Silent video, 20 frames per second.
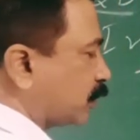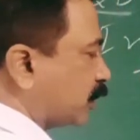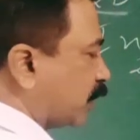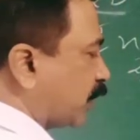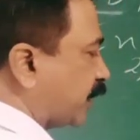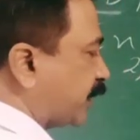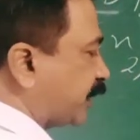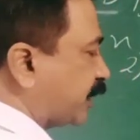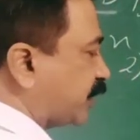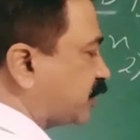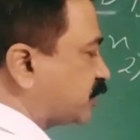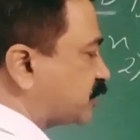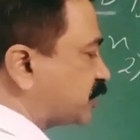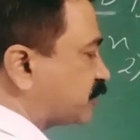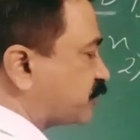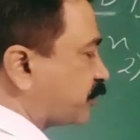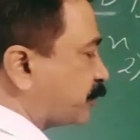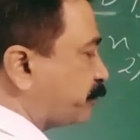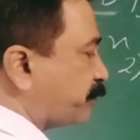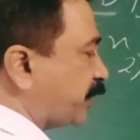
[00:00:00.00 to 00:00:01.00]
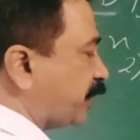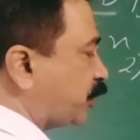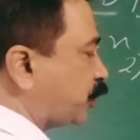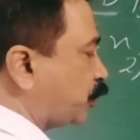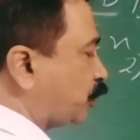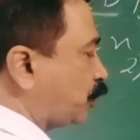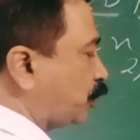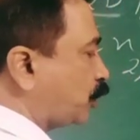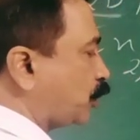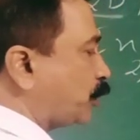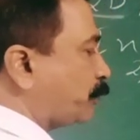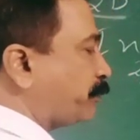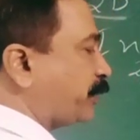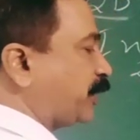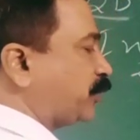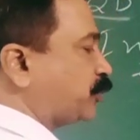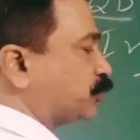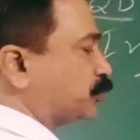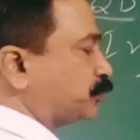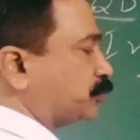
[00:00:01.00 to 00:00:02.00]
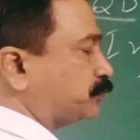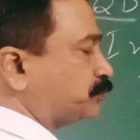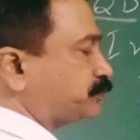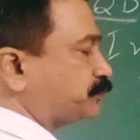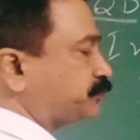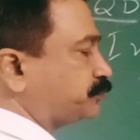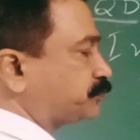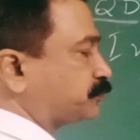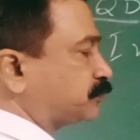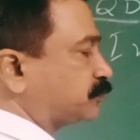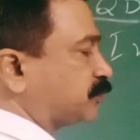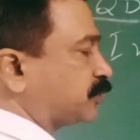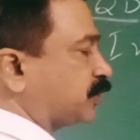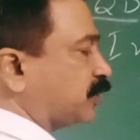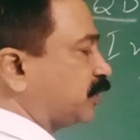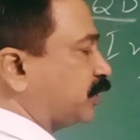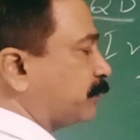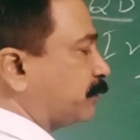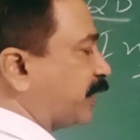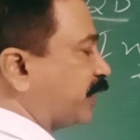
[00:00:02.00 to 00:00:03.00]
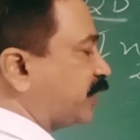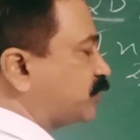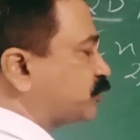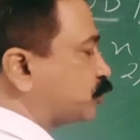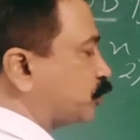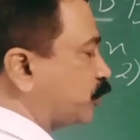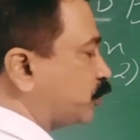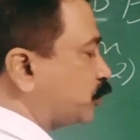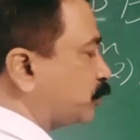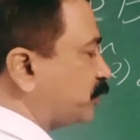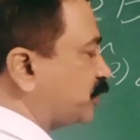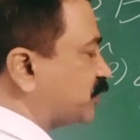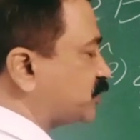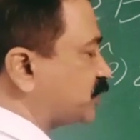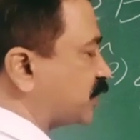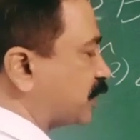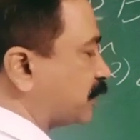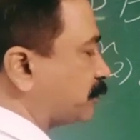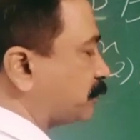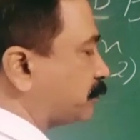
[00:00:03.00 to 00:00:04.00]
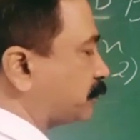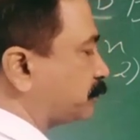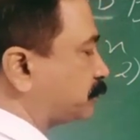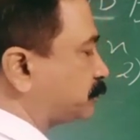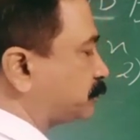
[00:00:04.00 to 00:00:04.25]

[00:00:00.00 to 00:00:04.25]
It increases from P to P2, demand is going to be the same.